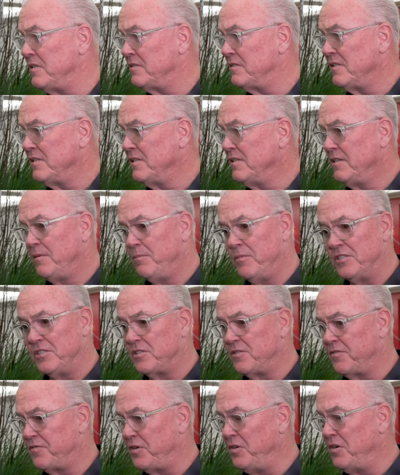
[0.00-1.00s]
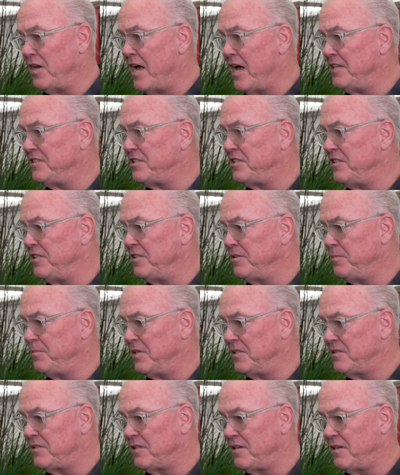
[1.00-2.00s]
It, Missed a few last year,
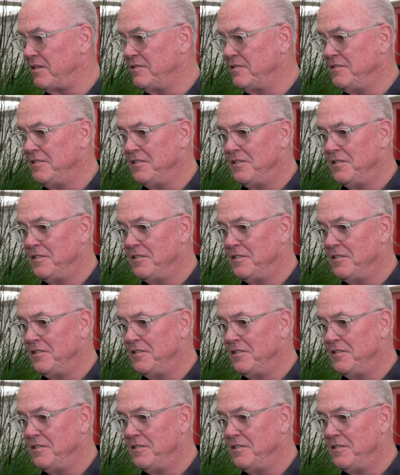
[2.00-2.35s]
but uh,